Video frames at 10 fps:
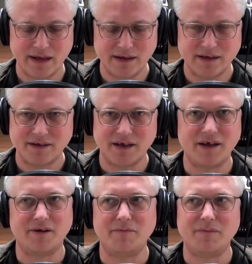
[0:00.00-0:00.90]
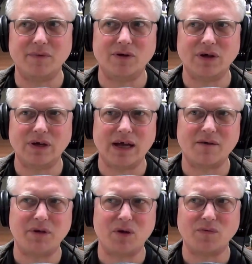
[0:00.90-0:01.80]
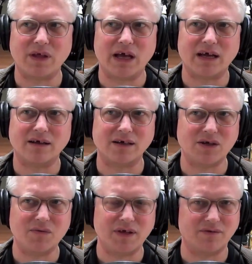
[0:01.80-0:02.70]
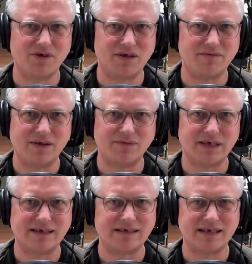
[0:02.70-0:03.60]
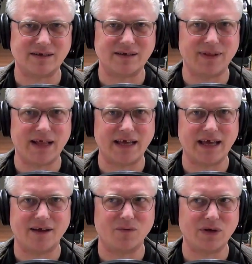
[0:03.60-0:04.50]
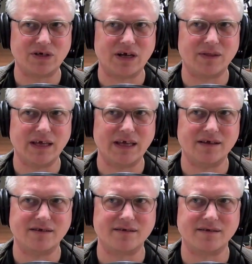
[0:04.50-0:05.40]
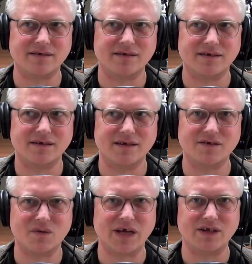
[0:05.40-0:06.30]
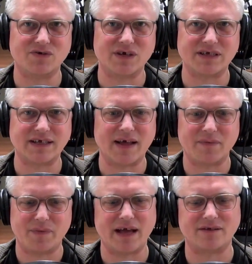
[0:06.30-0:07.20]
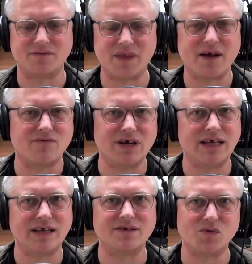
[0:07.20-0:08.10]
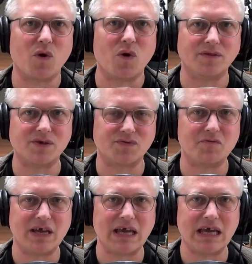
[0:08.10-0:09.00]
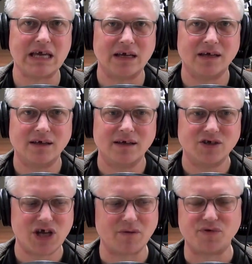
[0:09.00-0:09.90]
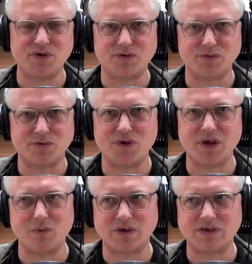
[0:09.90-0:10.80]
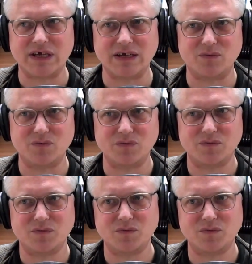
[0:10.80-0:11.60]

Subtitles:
And beyond that, I don't think I've really found the aesthetic for that yet, which I think is quite interesting. That really is the one that's for me. Jack Bruce from Cream once said, "When you're a musician,